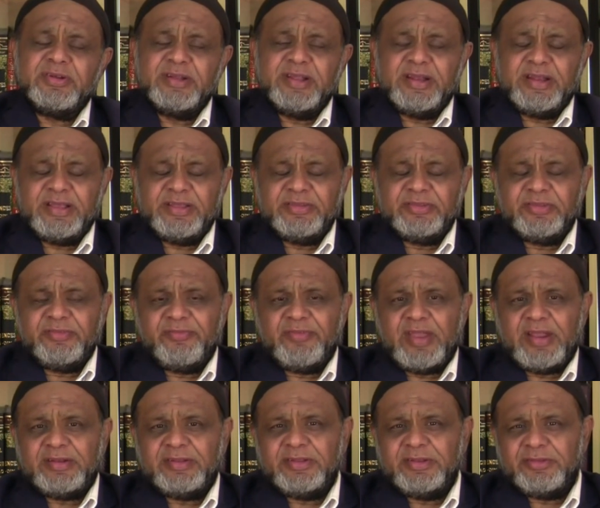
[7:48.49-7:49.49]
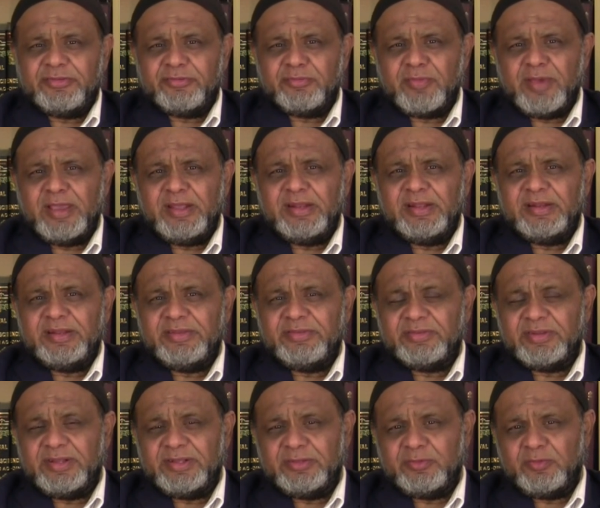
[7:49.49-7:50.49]
realize the fact that Ismail alayhi
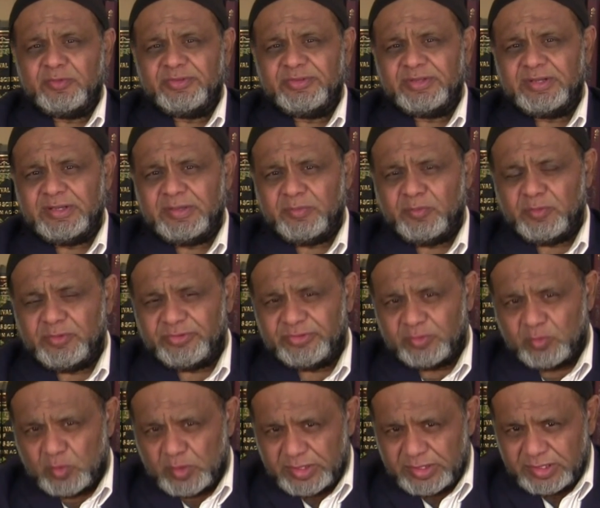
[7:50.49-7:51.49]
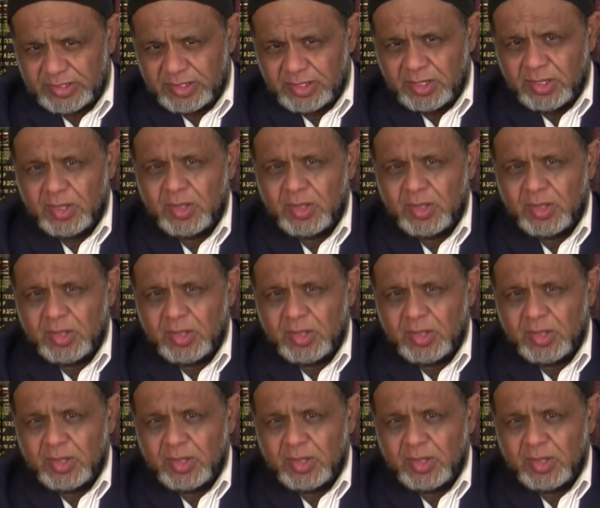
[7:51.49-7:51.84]
salatu wasalam was the one